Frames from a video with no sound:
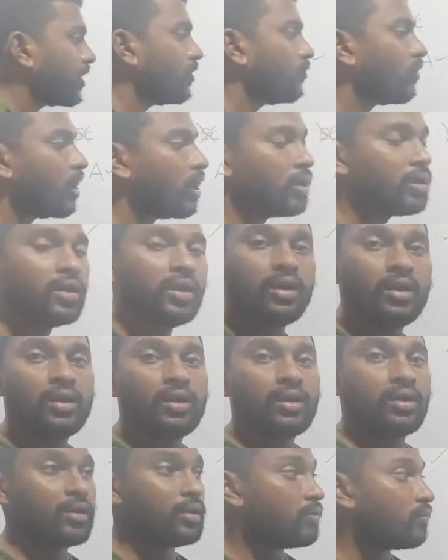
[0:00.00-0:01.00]
what?
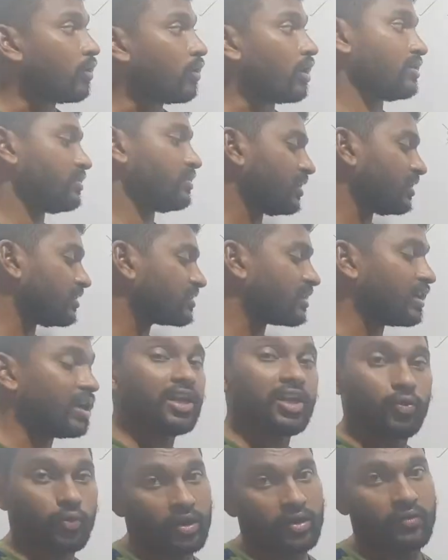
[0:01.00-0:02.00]
That is called
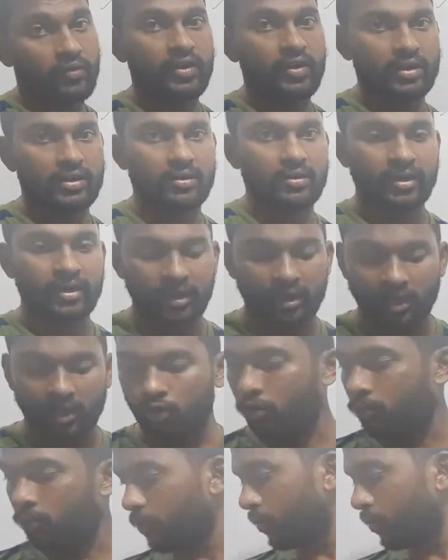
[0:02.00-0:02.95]
unit vector, right? I hope you